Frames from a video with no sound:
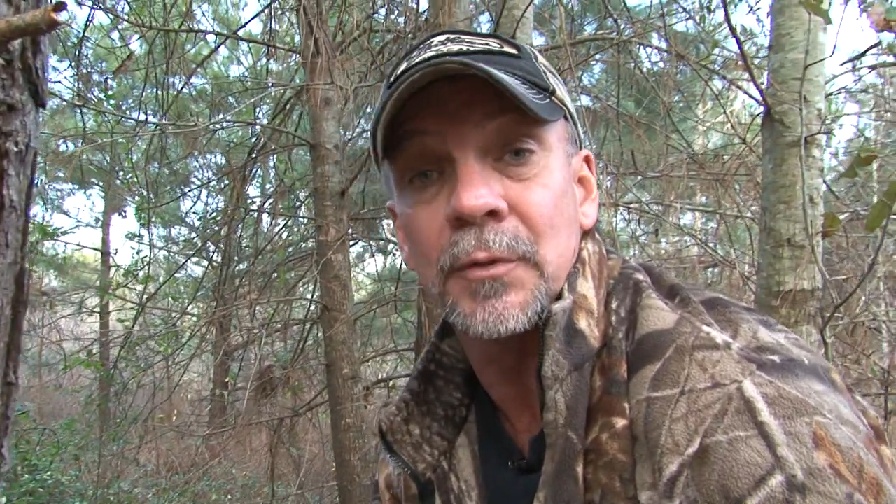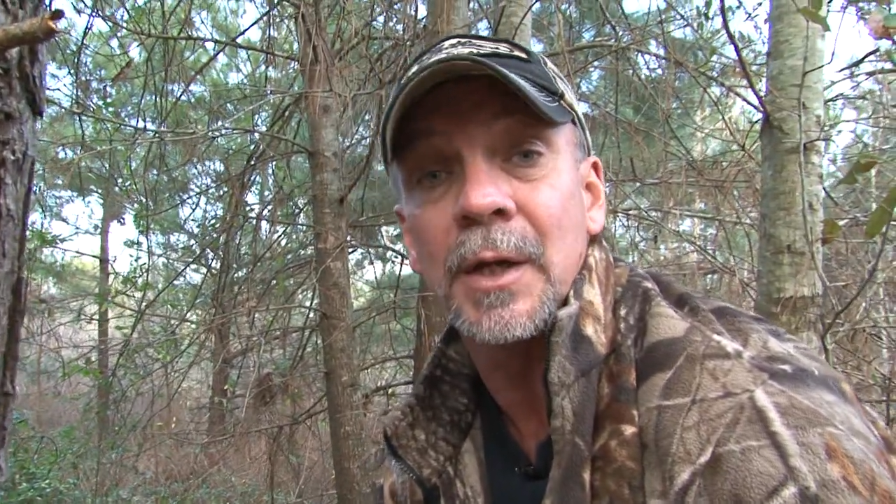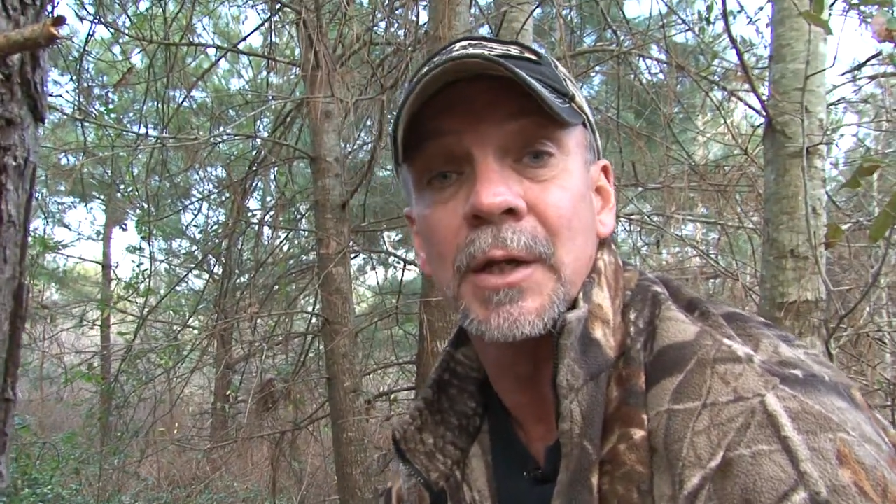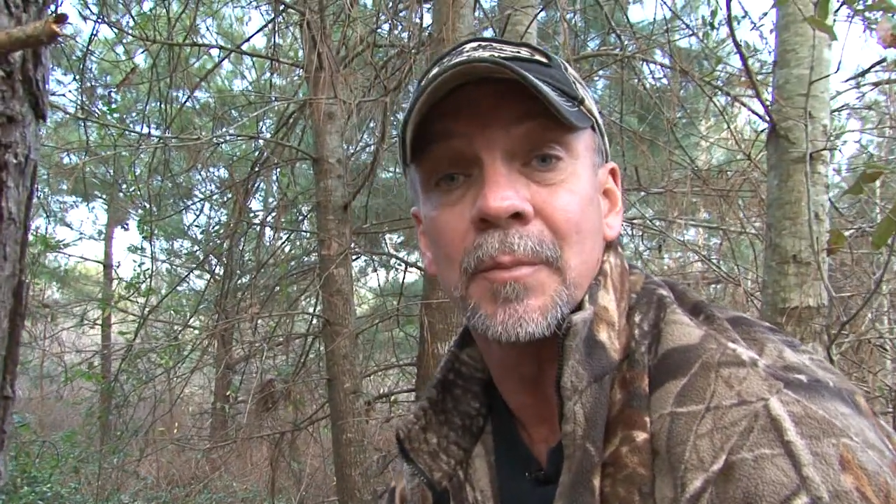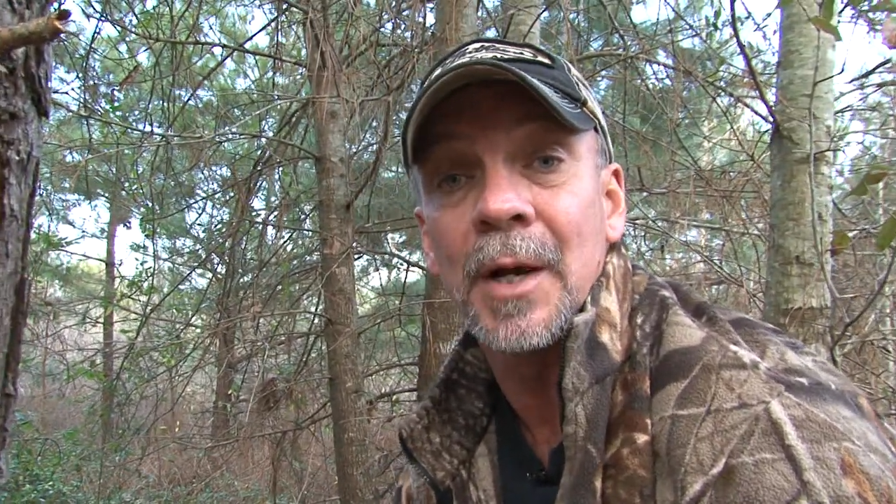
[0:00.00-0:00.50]

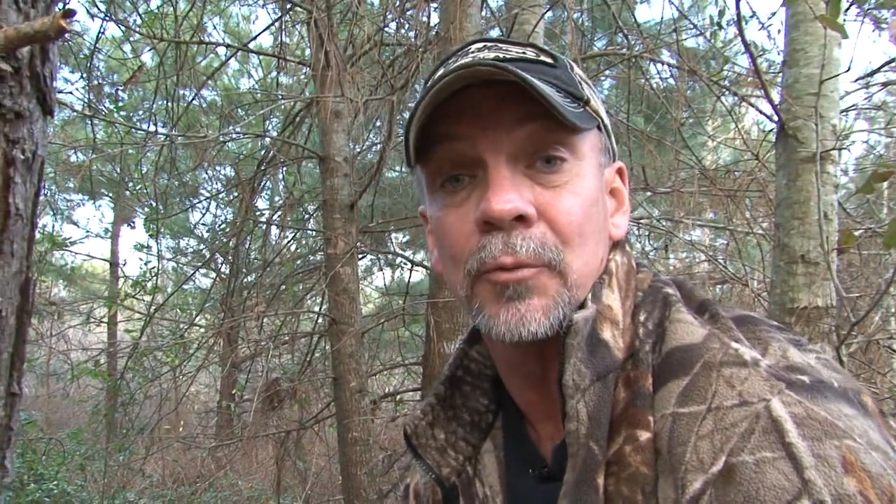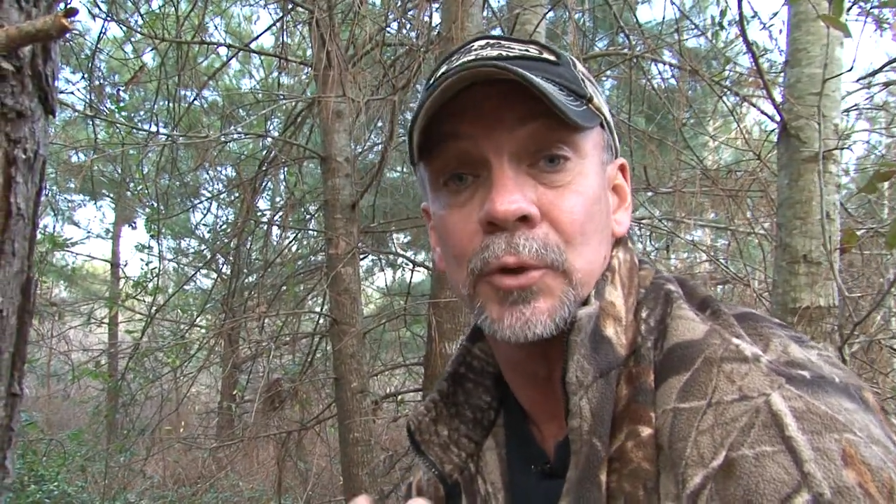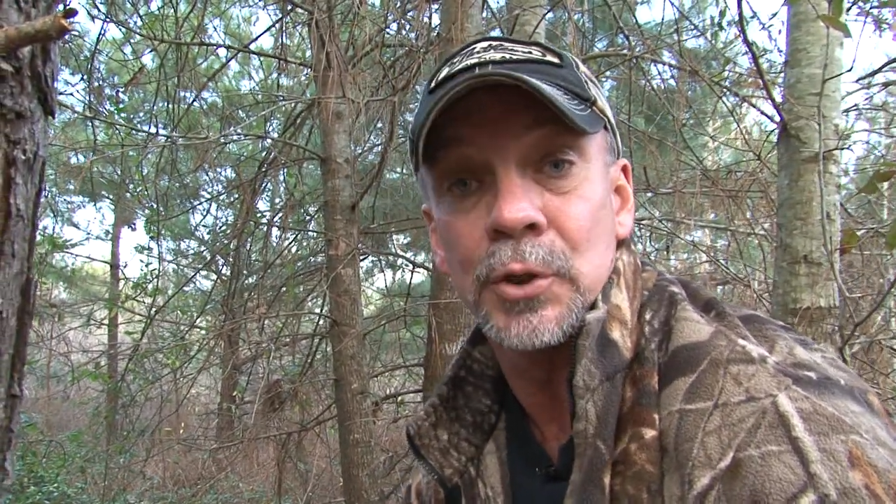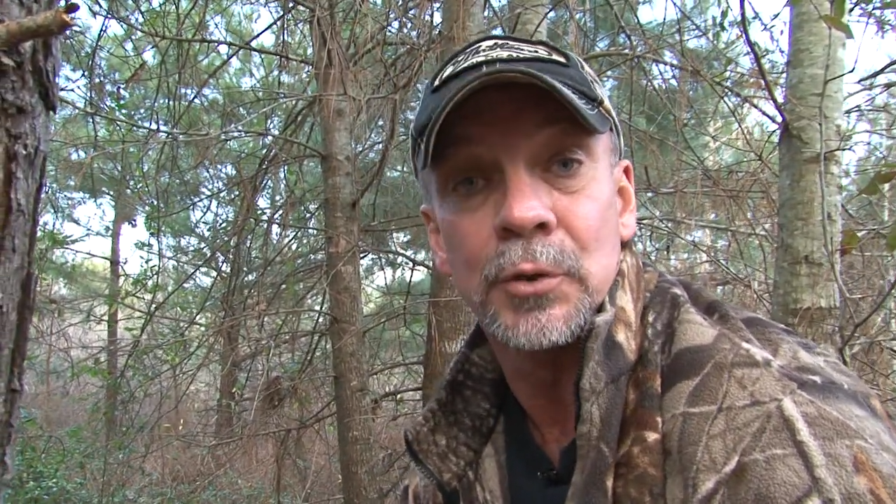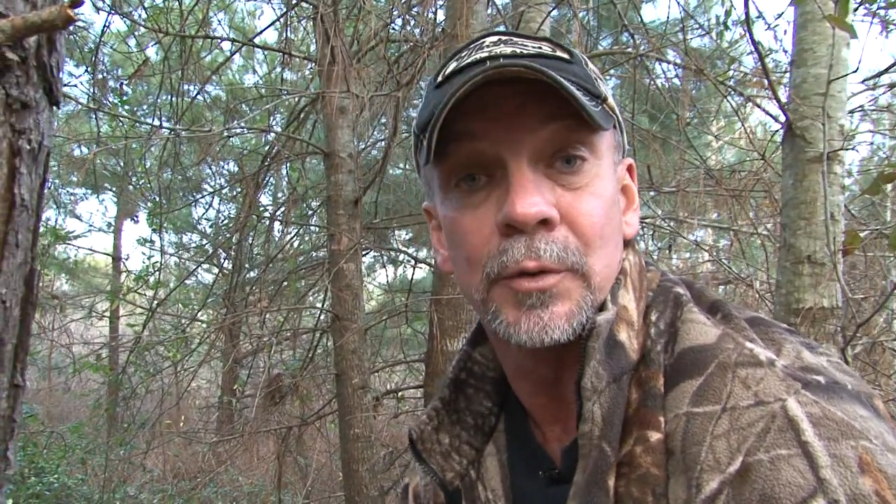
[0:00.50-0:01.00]
thinking about
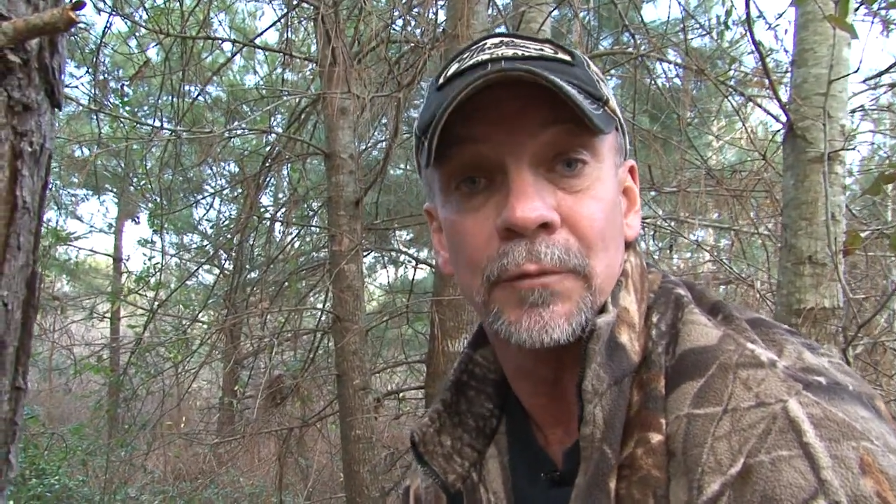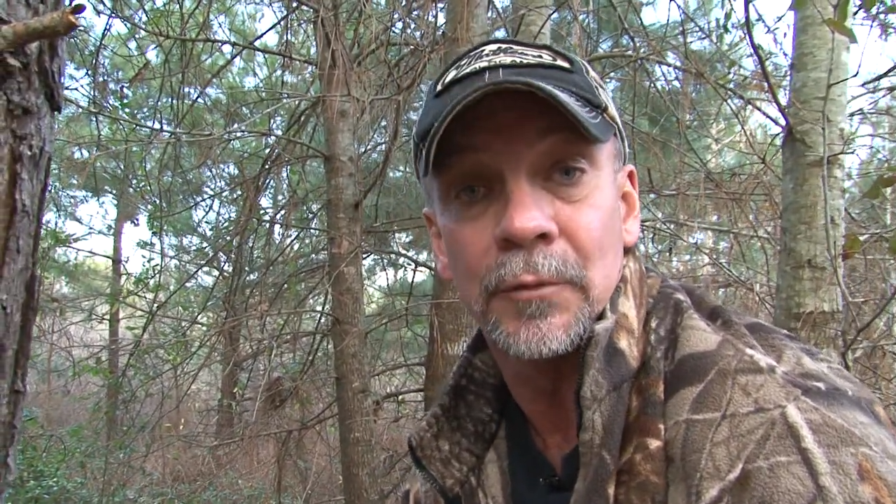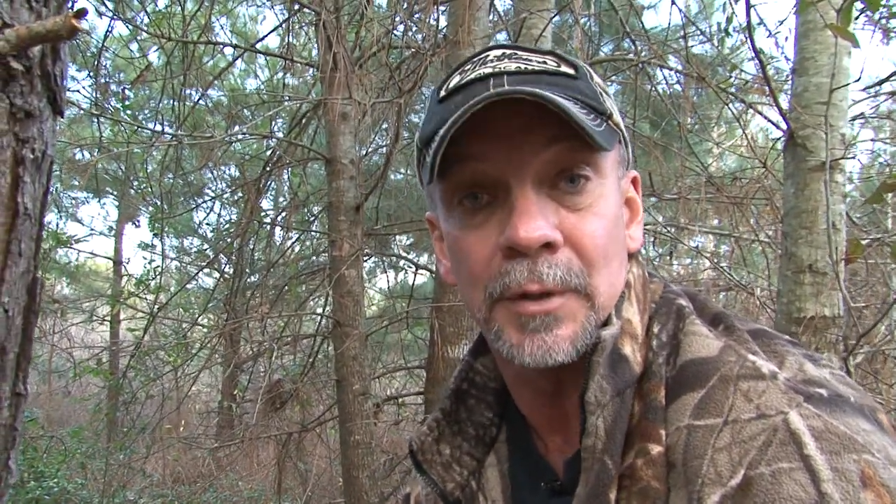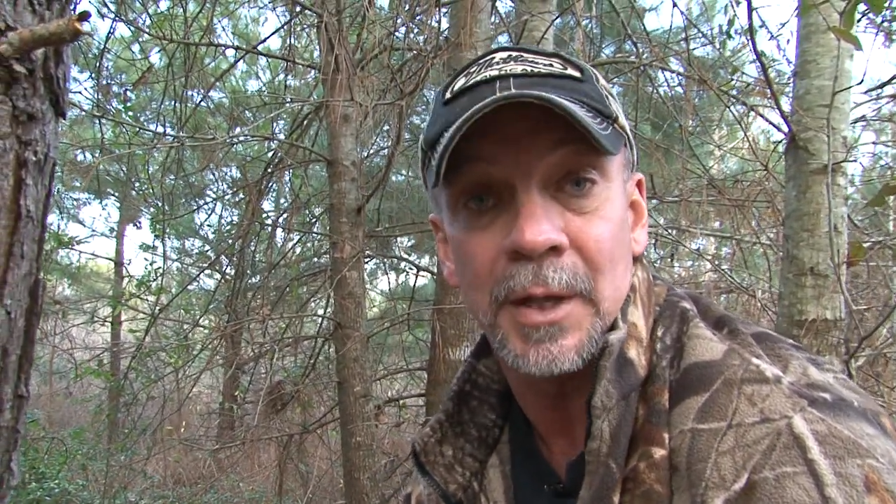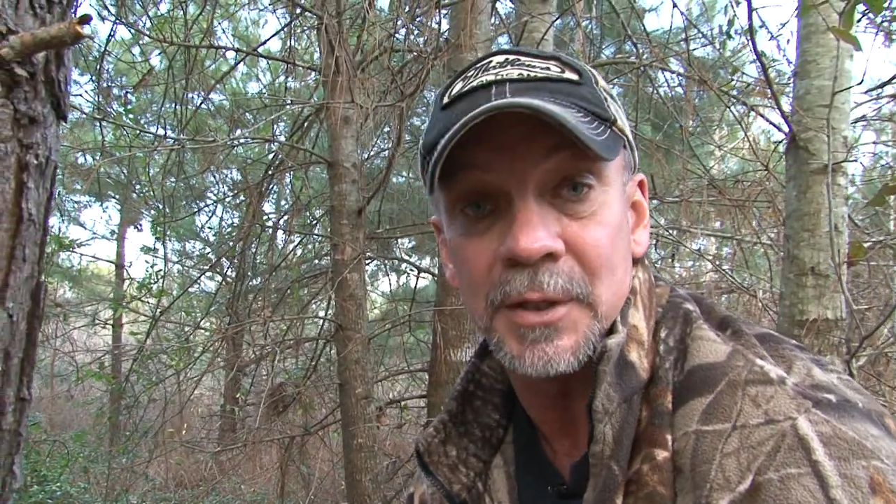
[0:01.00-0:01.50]
renewing
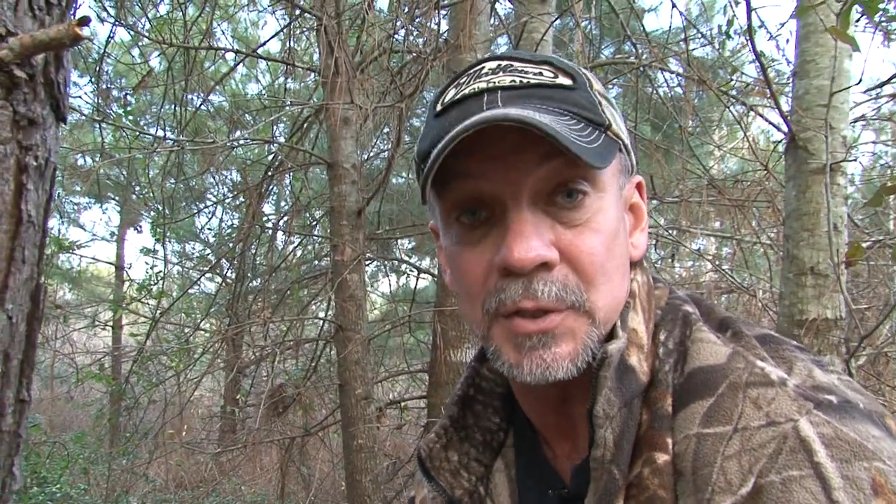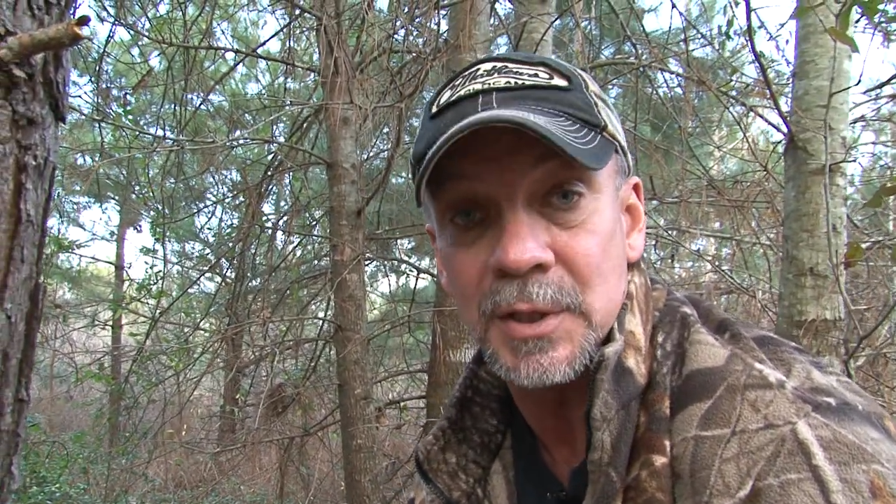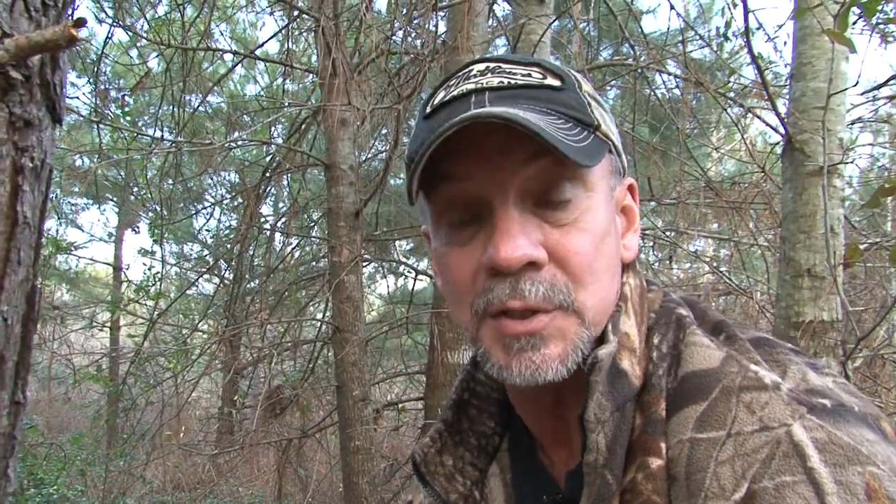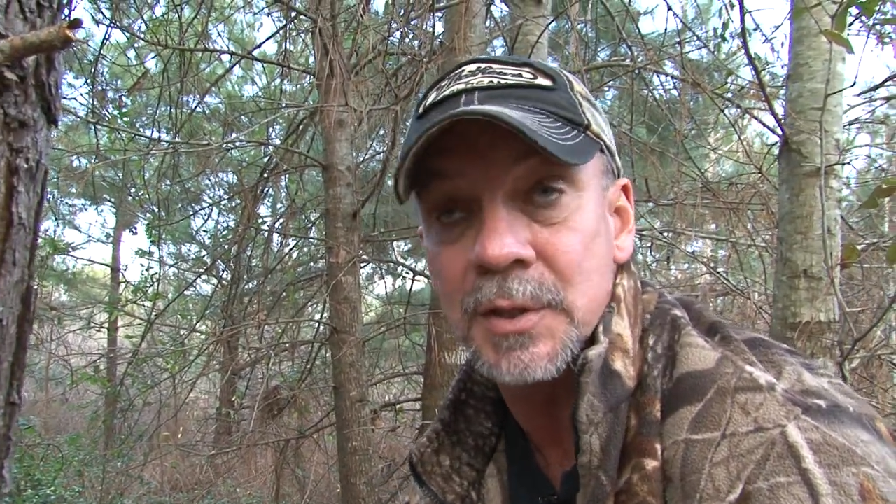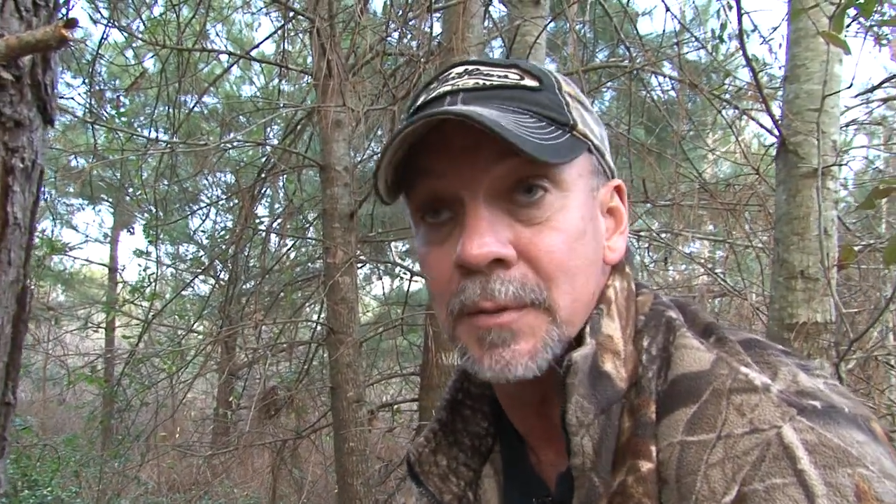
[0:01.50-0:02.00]
for the next
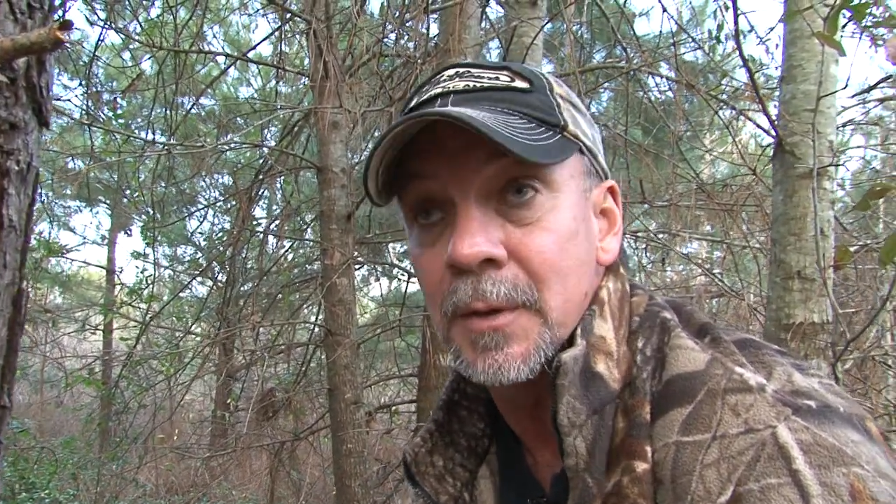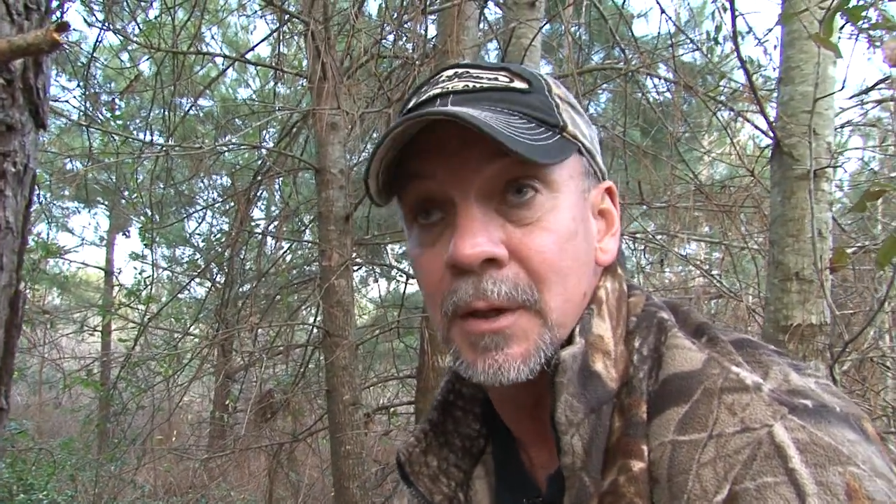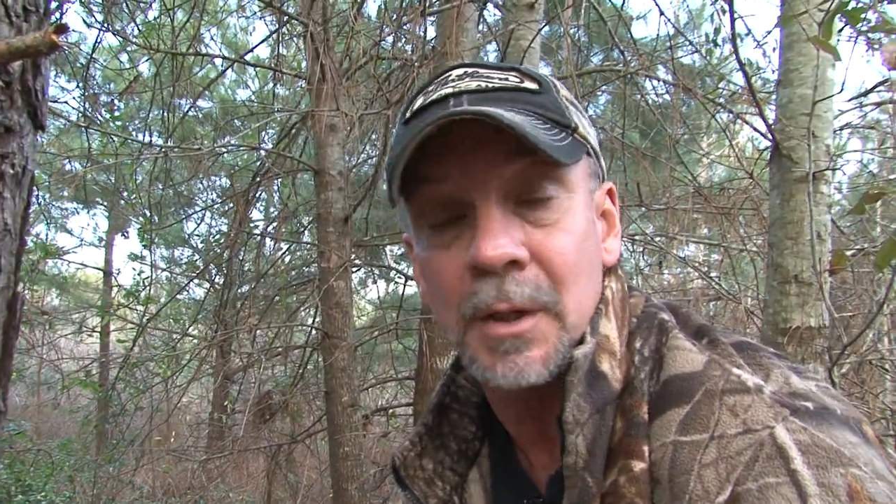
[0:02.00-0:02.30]
season,